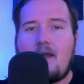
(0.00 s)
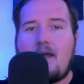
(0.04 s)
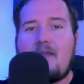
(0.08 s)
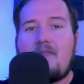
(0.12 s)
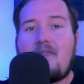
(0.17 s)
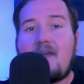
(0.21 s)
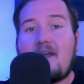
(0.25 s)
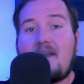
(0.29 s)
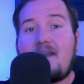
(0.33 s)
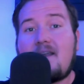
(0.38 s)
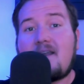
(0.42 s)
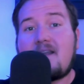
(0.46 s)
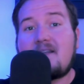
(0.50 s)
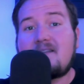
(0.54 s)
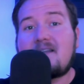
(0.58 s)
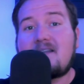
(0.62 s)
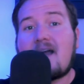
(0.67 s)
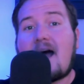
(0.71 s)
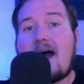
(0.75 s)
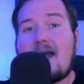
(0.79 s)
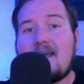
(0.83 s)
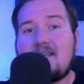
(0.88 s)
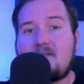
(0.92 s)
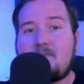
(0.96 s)
Then in his
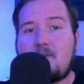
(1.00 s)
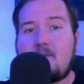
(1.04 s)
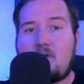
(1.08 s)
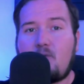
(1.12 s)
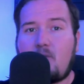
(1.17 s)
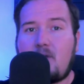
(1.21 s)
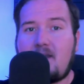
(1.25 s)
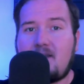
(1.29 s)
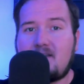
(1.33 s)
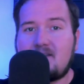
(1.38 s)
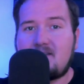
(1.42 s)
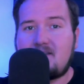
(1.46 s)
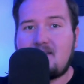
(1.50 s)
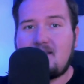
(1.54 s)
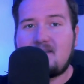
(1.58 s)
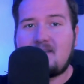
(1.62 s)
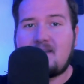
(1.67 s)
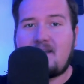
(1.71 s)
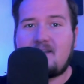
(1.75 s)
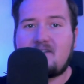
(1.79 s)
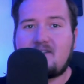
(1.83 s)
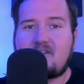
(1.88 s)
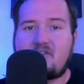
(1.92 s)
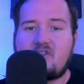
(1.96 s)
Heisman-winning season
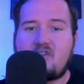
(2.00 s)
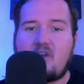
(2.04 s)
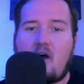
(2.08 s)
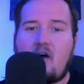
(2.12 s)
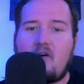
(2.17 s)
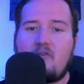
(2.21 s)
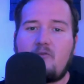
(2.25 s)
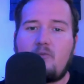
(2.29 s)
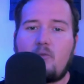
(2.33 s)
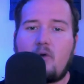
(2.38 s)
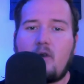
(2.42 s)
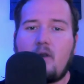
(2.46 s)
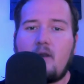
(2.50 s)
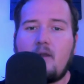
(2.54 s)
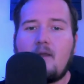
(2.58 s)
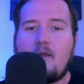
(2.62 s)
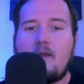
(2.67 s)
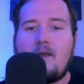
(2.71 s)
as a sophomore,